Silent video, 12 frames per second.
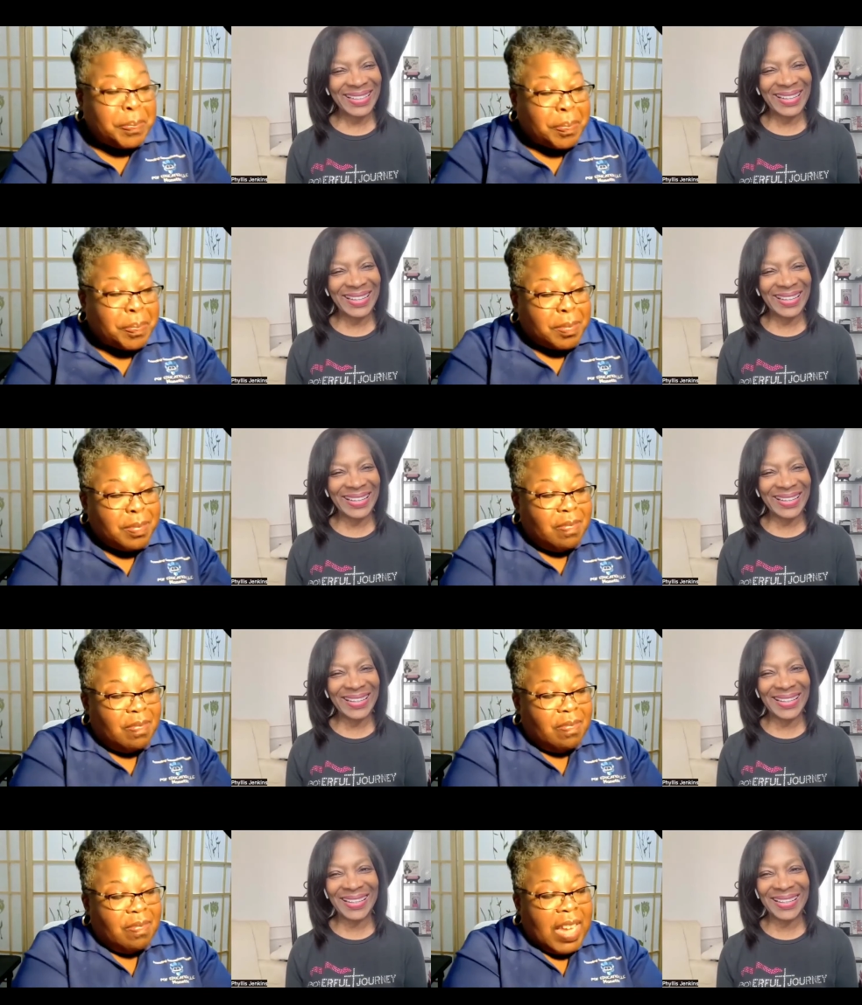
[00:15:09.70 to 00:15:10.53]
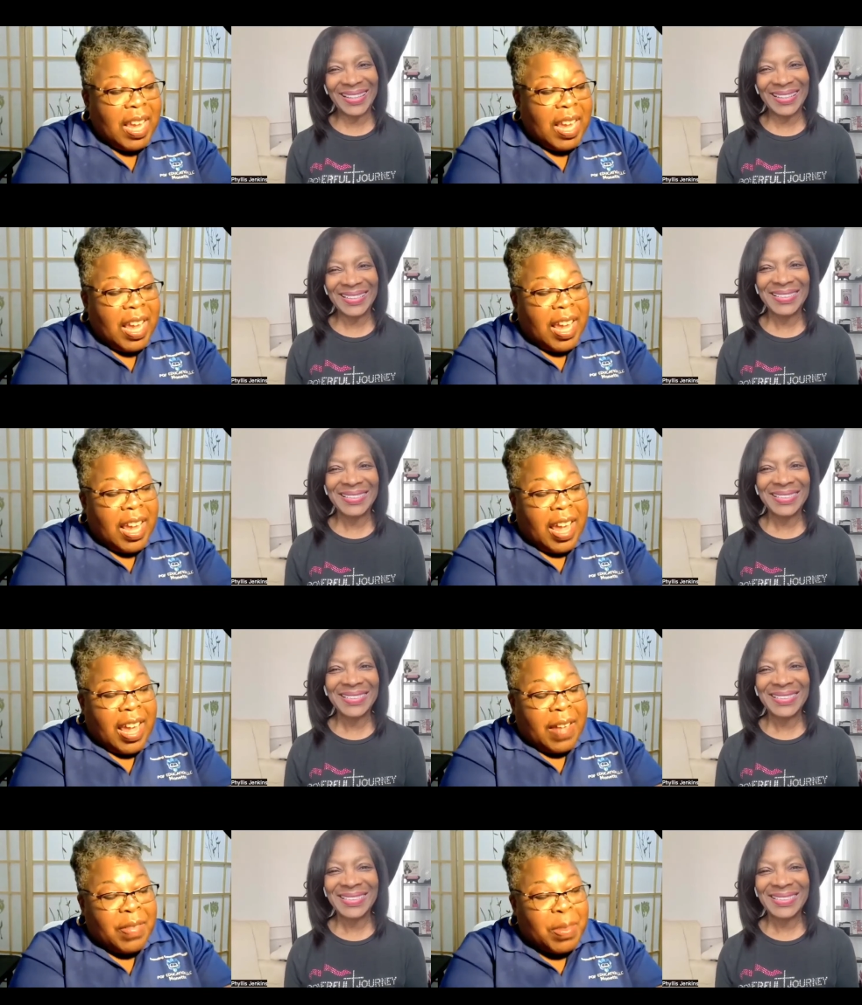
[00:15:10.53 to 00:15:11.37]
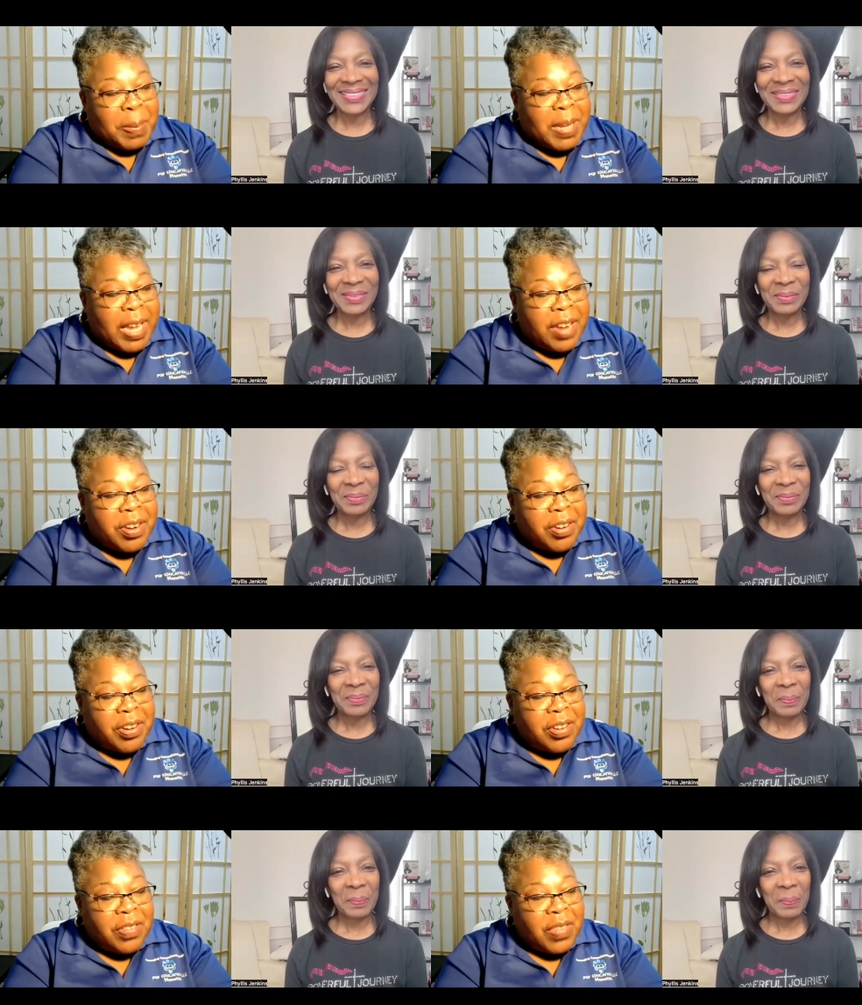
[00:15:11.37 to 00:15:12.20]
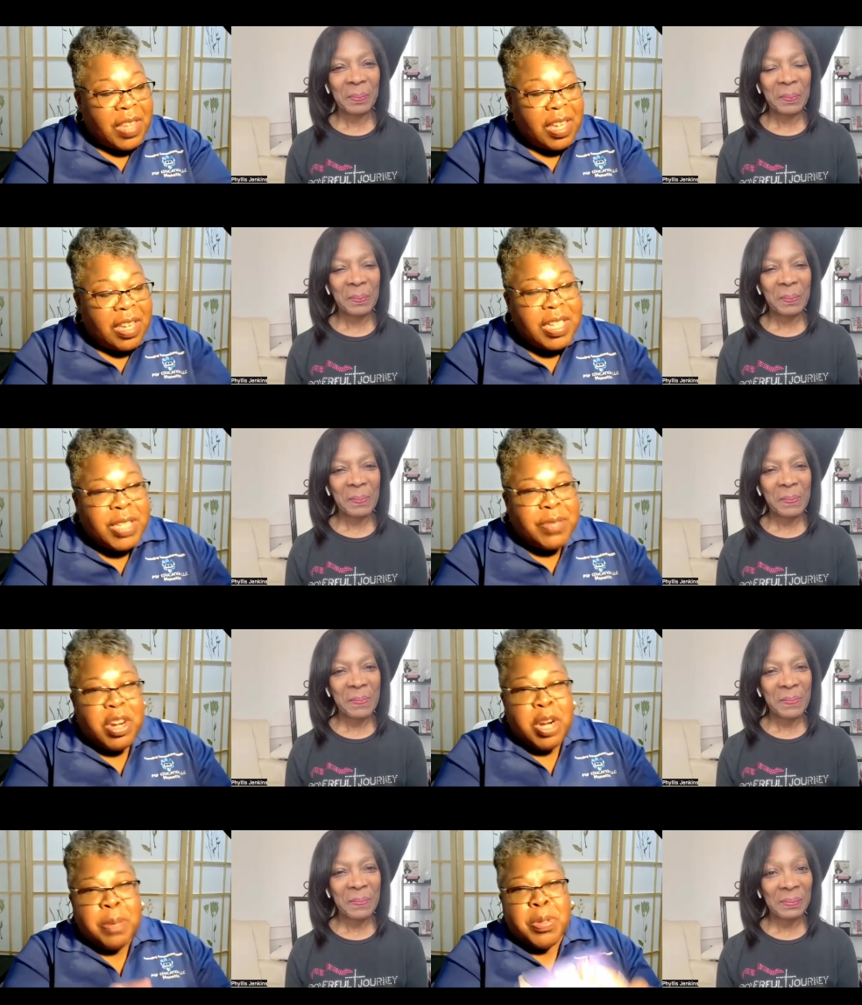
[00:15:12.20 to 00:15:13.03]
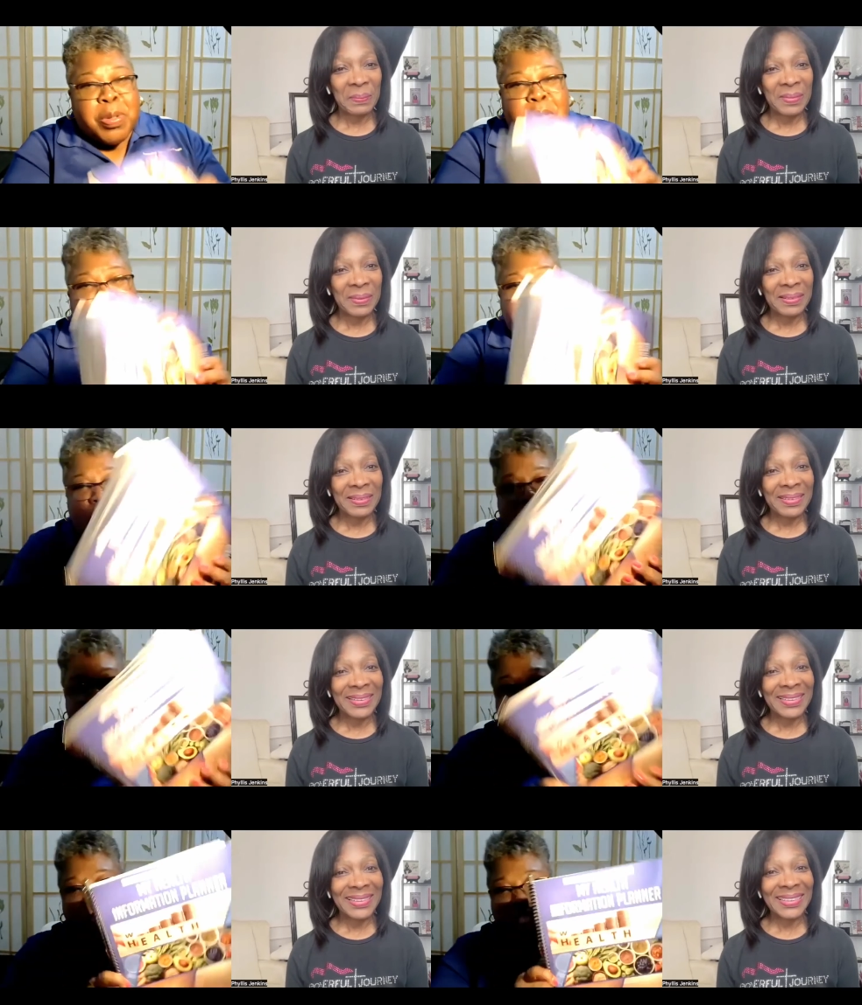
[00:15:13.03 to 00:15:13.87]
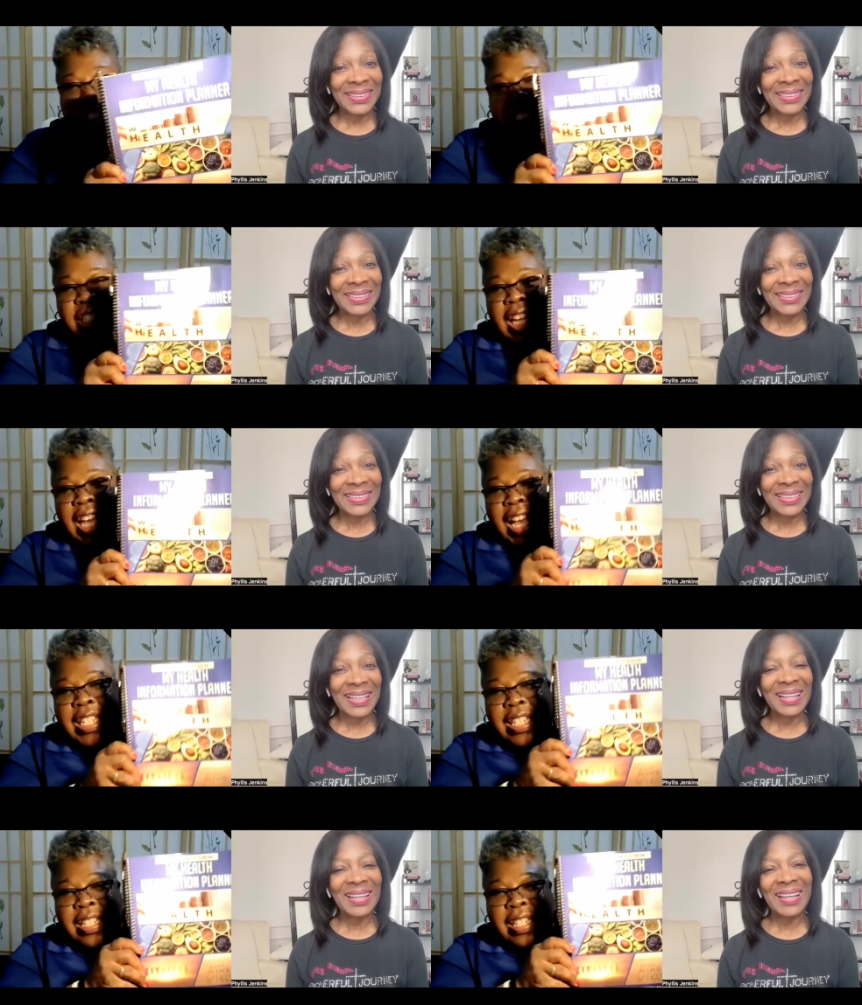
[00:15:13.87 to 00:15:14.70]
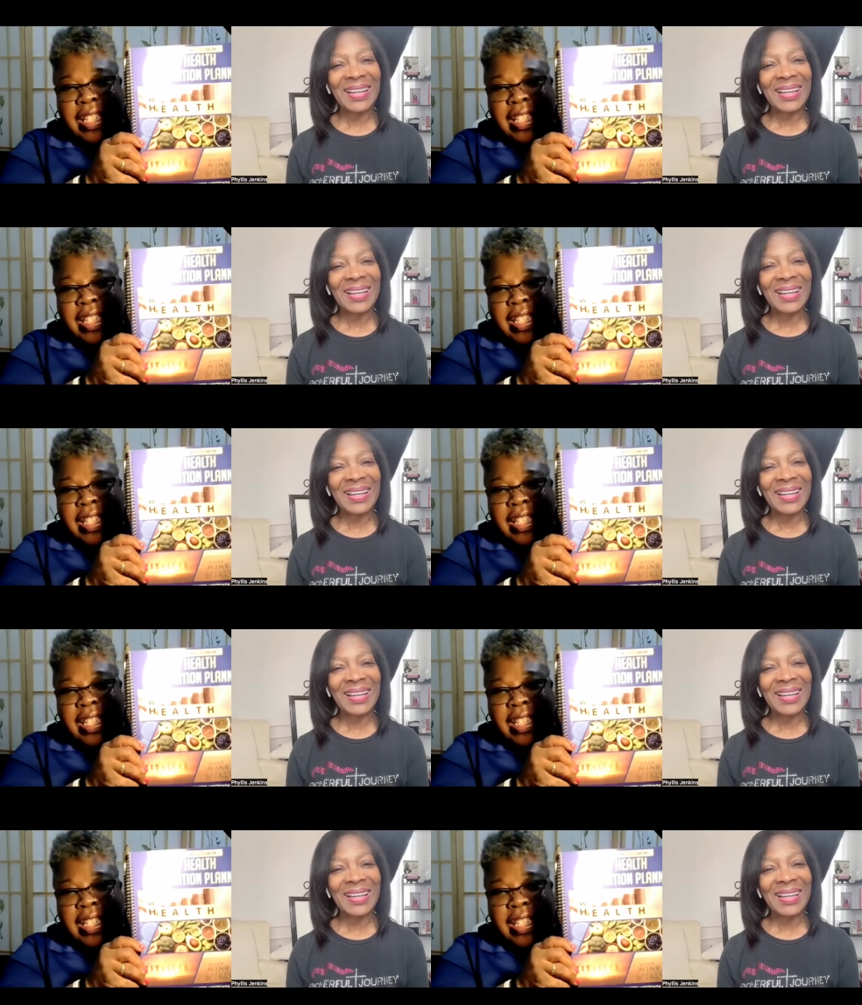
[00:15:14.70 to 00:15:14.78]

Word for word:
Speaker 1: and the planner is very beautiful cover. She did an excellent